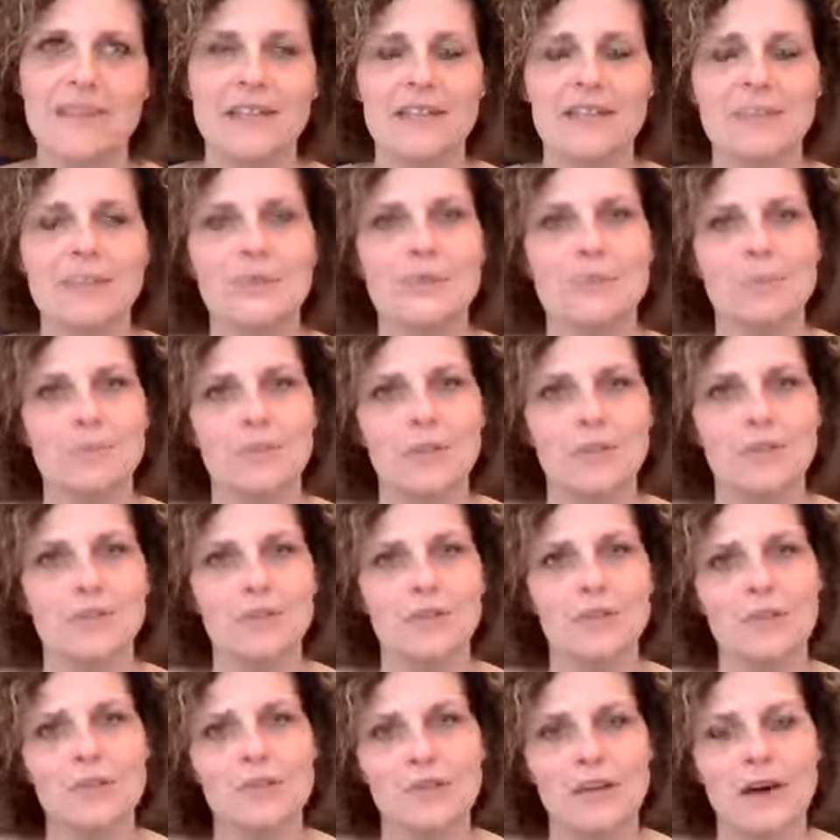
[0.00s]
this will be
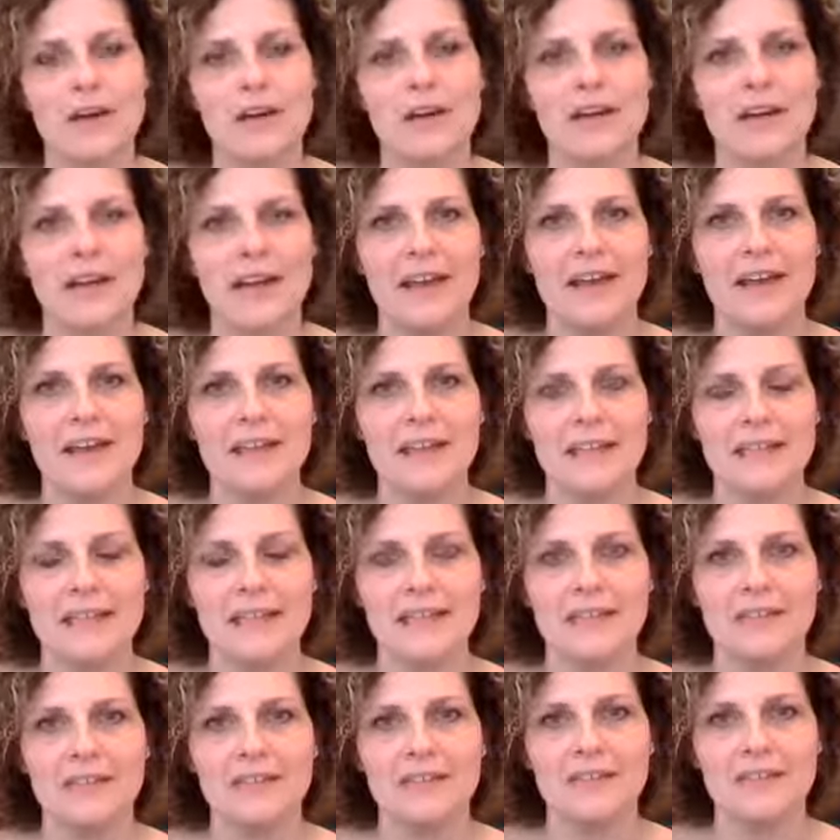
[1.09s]
really fun, and I think
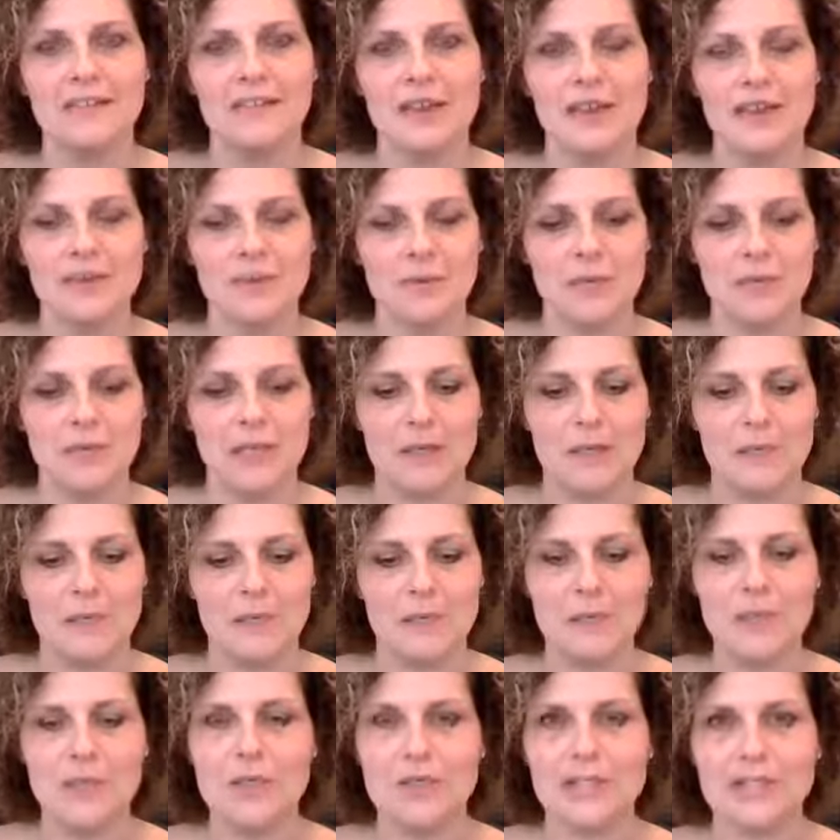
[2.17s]
you guys will be able to
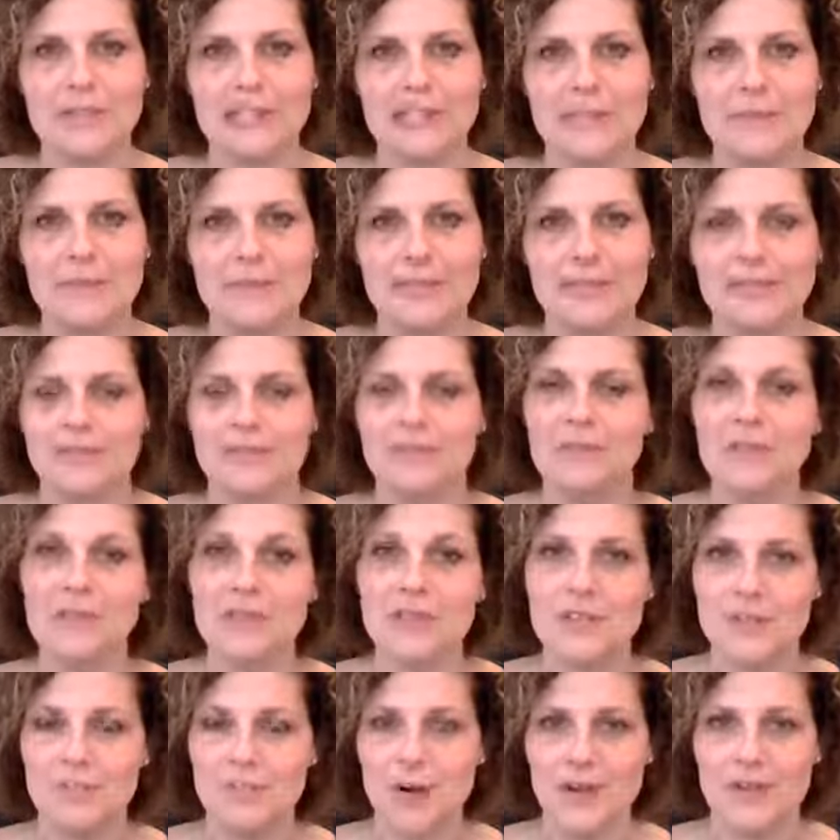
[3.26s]
push the limits and really
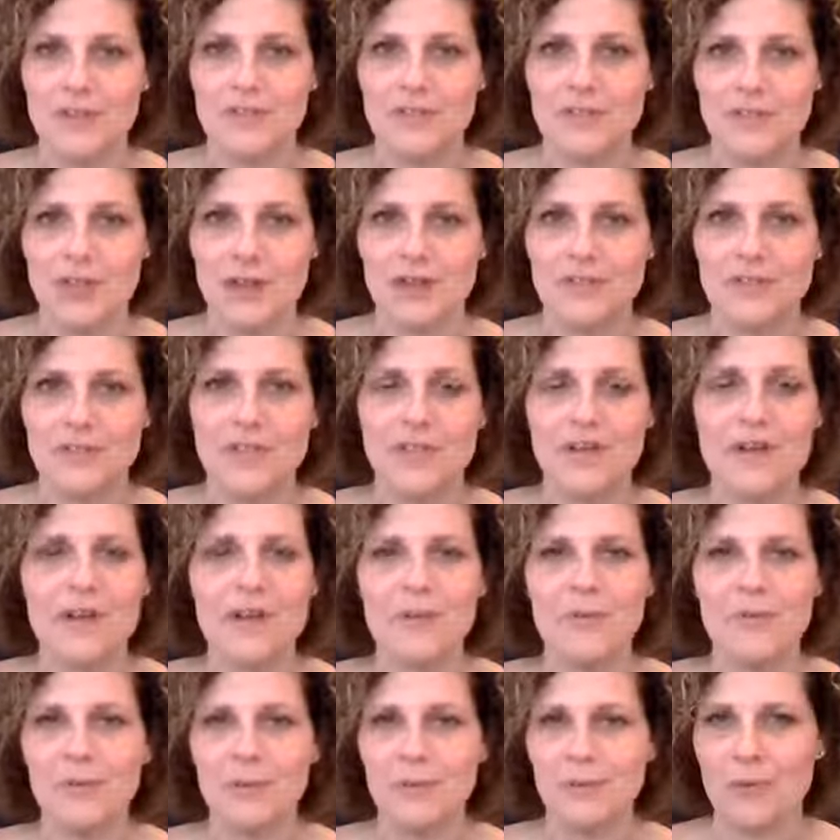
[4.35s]
surprise yourselves
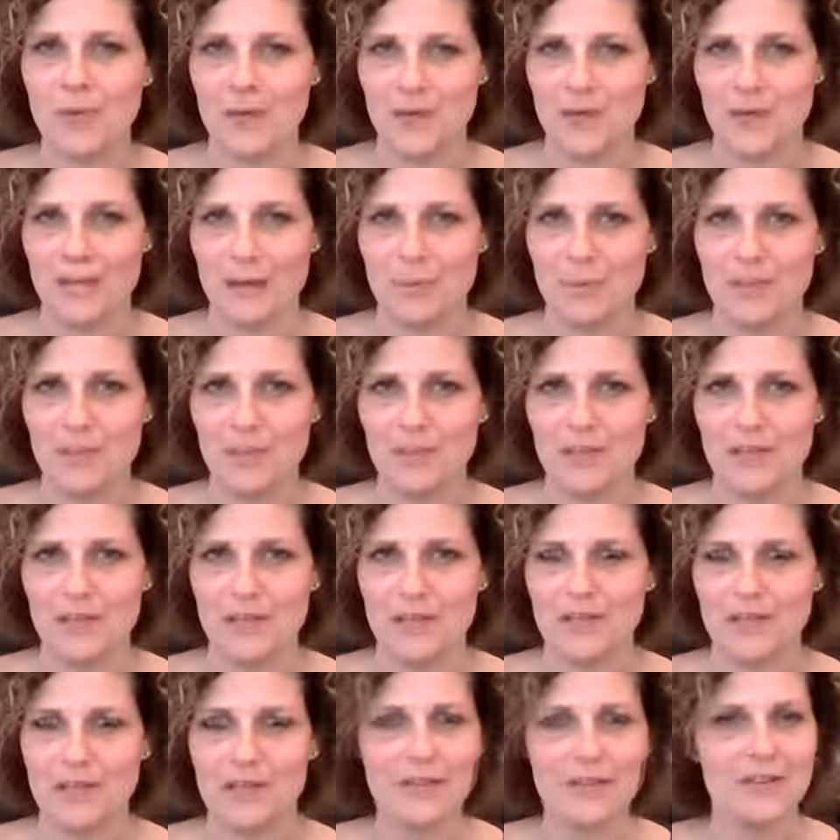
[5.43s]
with what you're capable of.
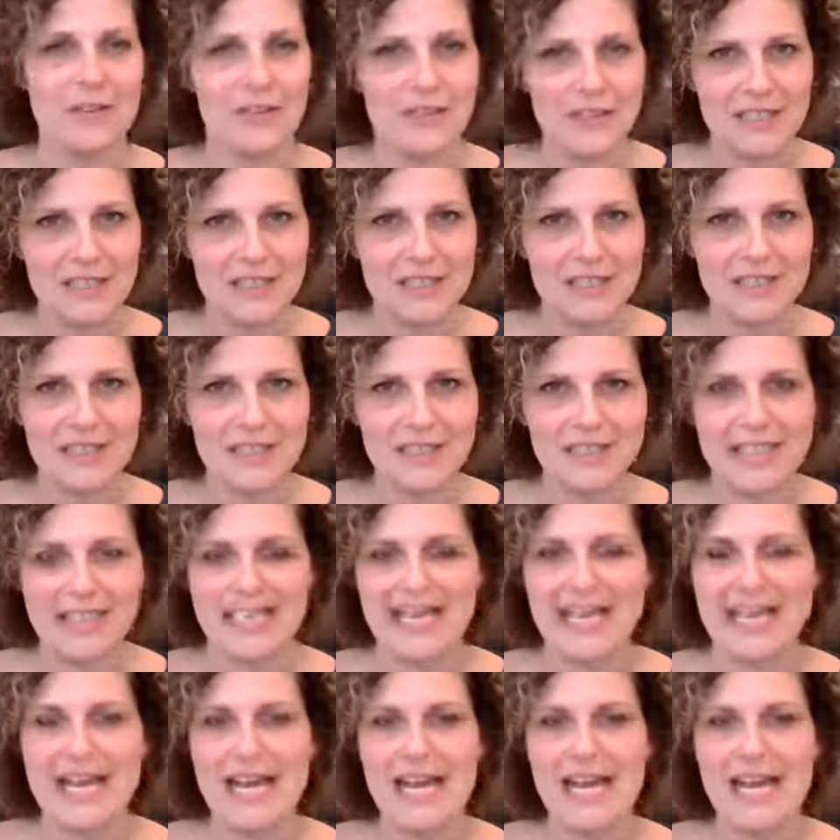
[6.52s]
I know you can do it.